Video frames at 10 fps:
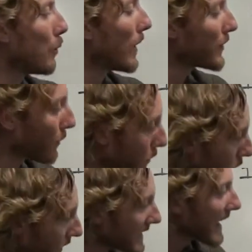when you're
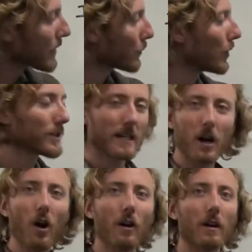moving down the road in
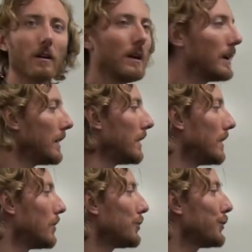a car,
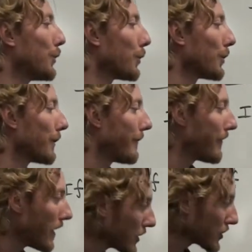your
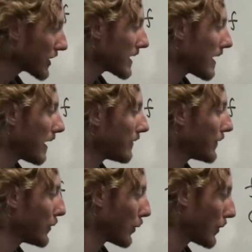function of
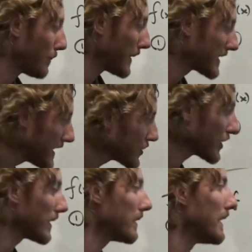your
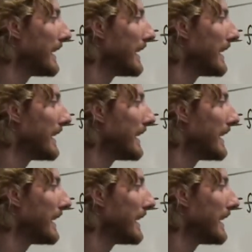position